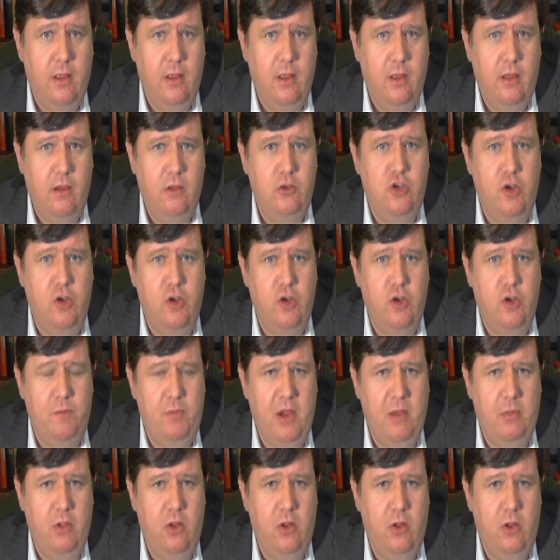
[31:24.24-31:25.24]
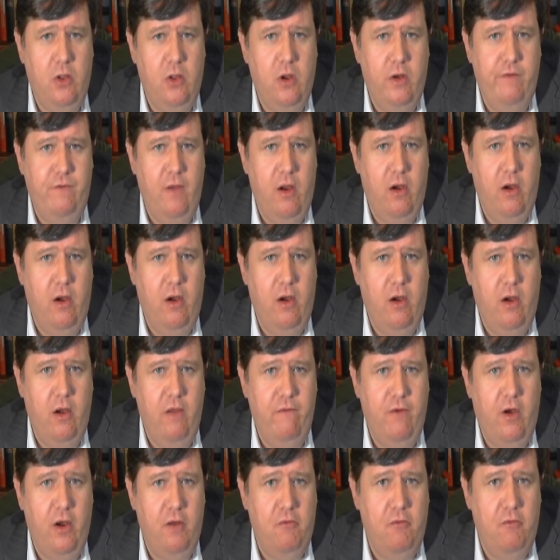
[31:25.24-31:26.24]
Some people got very,
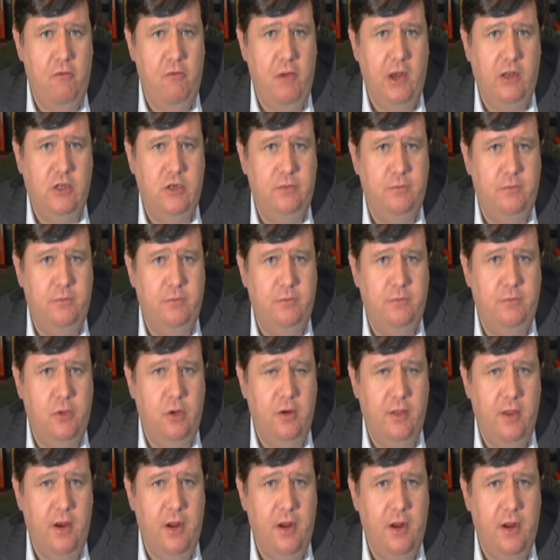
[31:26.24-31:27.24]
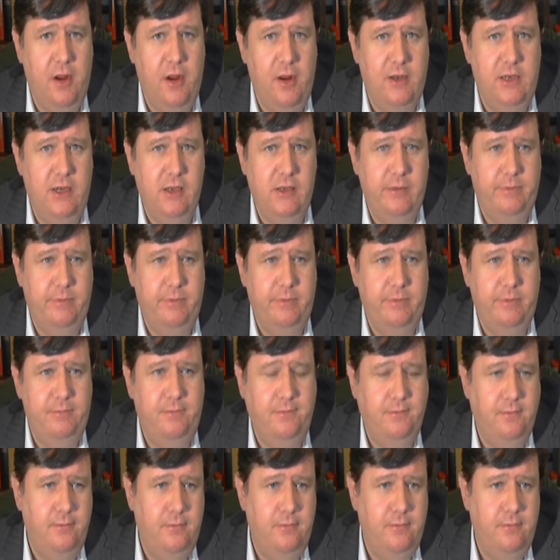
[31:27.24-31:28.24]
very rich under the Nazis.
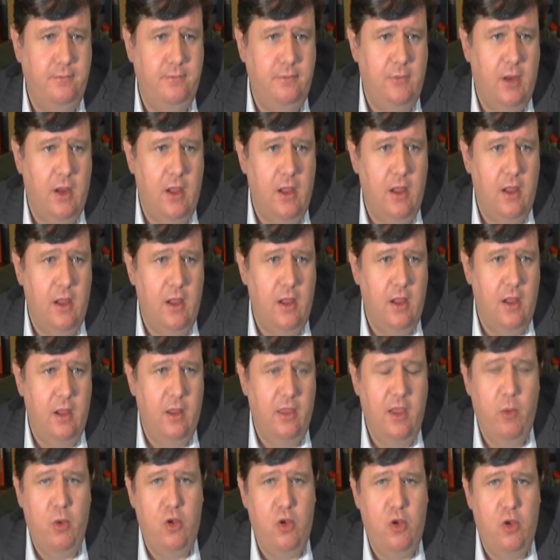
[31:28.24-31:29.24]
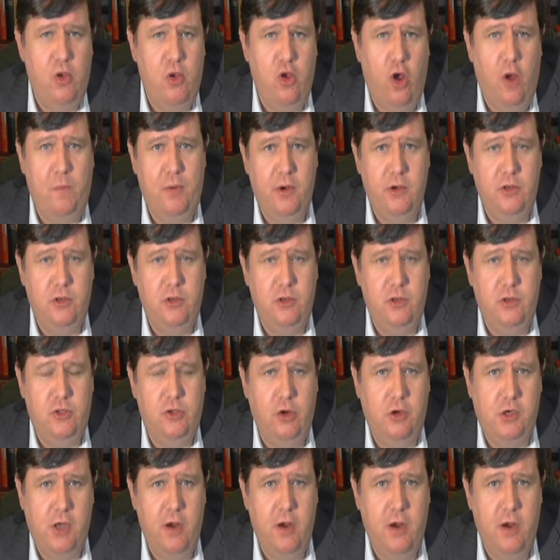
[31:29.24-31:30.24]
They were corporate in
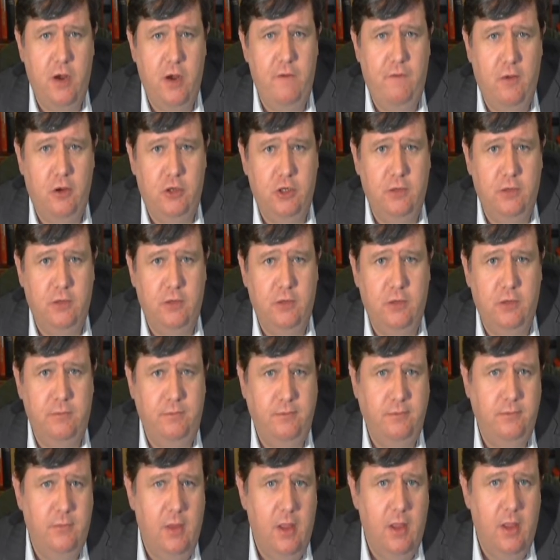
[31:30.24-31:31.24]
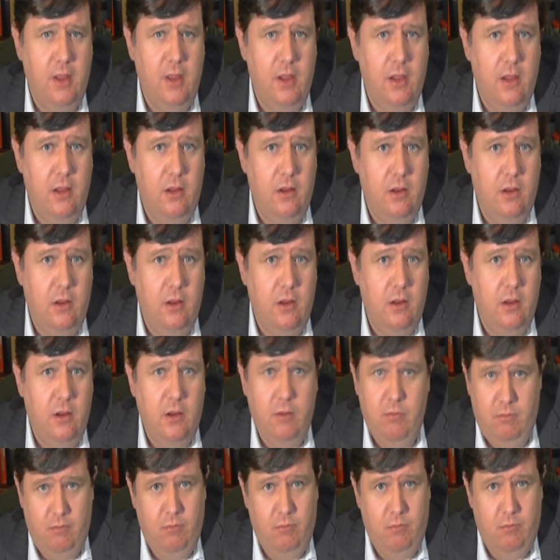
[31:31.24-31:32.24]
structure and function,
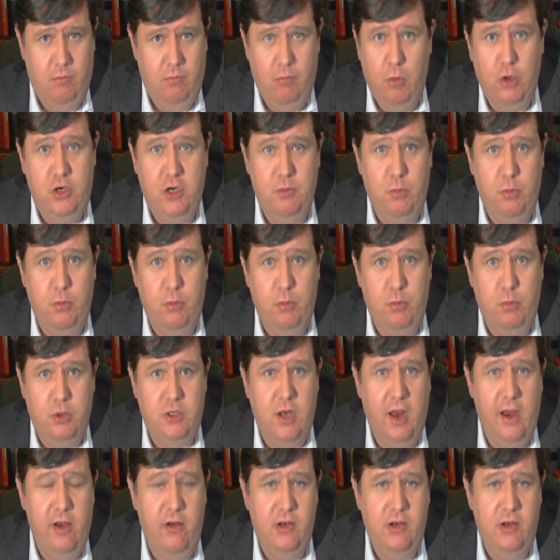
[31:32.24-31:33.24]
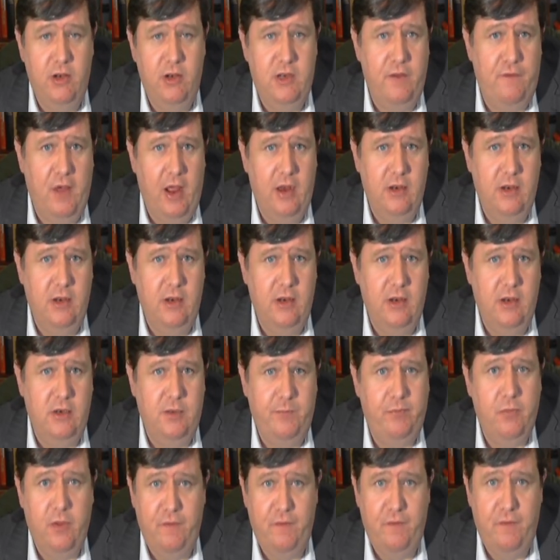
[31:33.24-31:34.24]
much as Mussolini defined
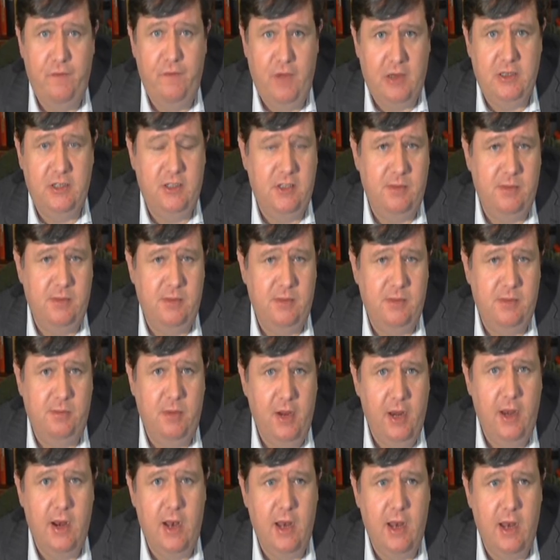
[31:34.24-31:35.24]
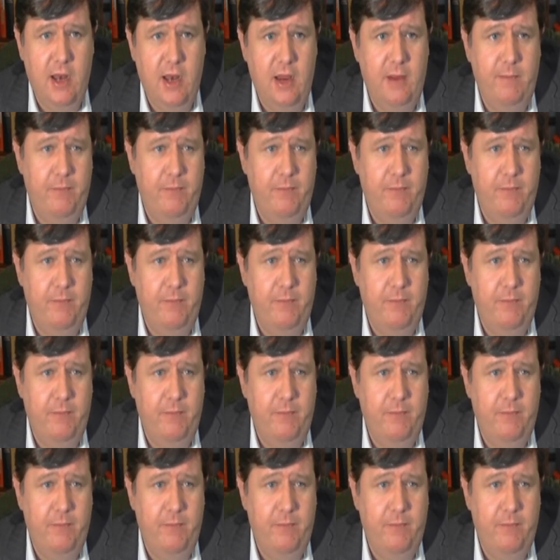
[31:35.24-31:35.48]
fascism in Italy.